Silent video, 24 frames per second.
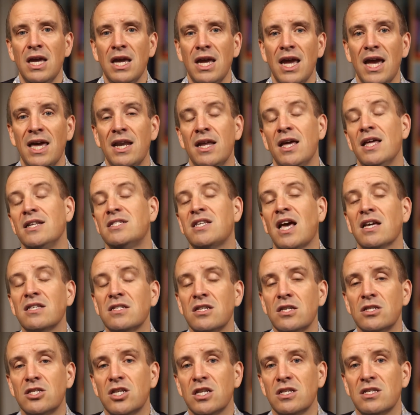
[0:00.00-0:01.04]
And it
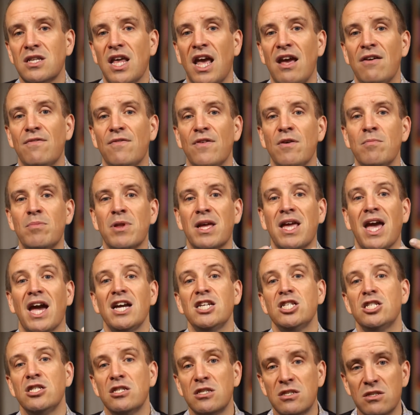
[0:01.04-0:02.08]
doesn't just have
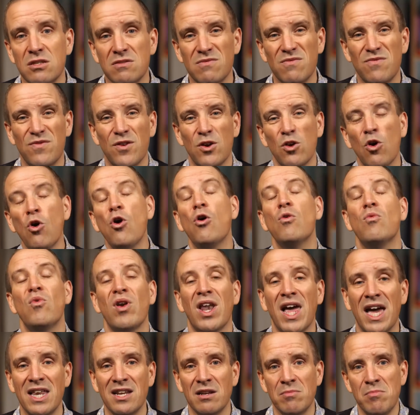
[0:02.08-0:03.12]
implications for
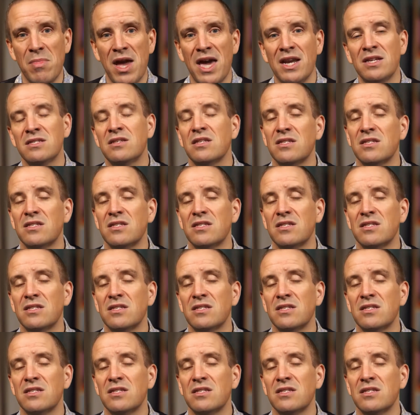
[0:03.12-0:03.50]
court-related matters.